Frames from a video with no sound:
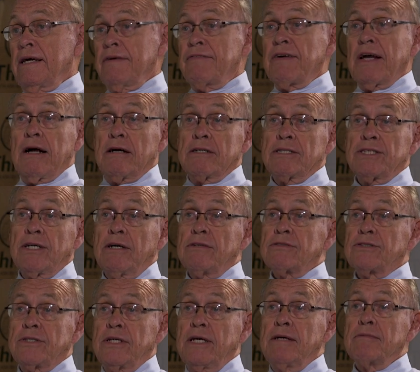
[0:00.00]
giving
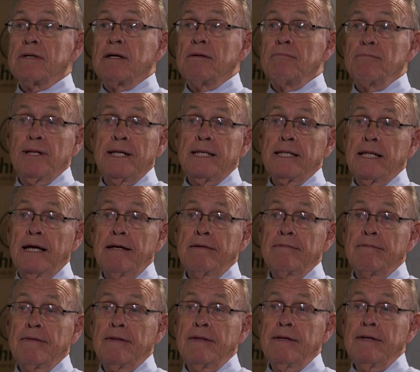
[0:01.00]
ourselves to Him completely.
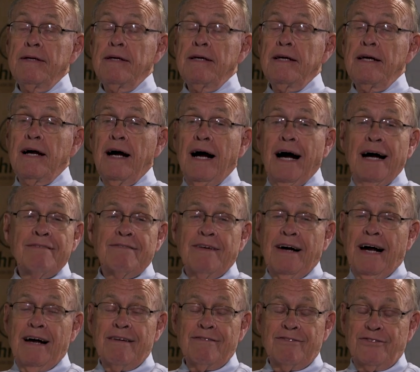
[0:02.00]
Yeah. I've,
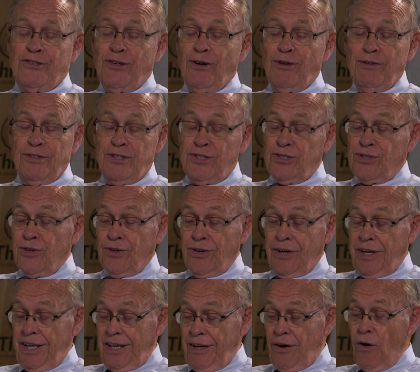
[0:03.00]
I've told the
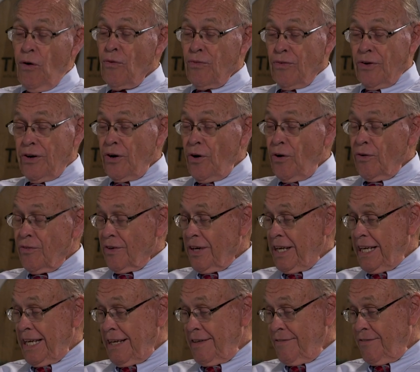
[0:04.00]
story over and over
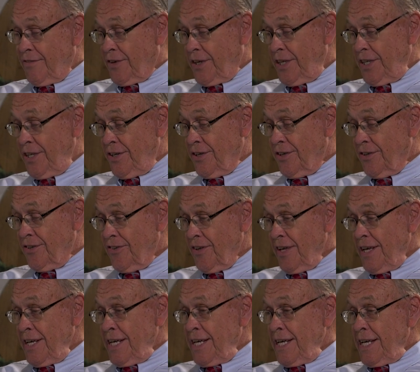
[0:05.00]
again for years.
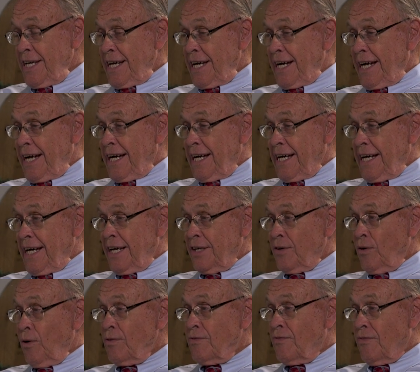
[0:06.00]
Uh,
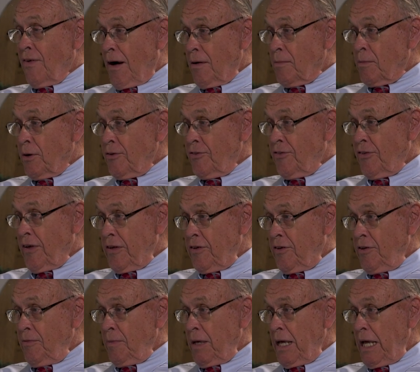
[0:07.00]
an old farmer said
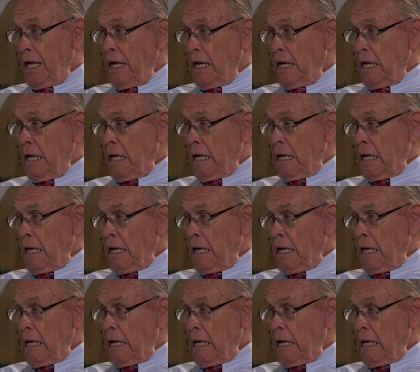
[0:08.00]
to me,